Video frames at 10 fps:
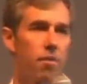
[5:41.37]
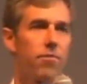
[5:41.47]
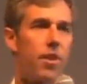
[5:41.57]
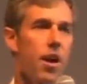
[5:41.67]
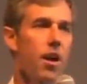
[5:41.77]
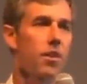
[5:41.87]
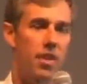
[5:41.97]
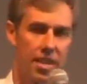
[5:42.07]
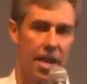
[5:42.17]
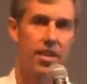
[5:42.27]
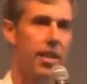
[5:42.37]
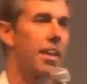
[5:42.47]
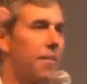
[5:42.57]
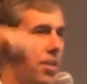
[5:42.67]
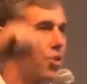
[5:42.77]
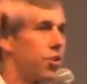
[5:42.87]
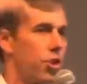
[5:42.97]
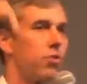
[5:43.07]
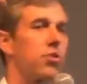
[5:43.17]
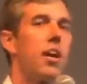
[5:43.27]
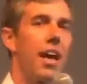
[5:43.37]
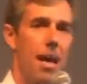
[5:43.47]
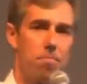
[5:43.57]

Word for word: of uh, Connecticut, have introduced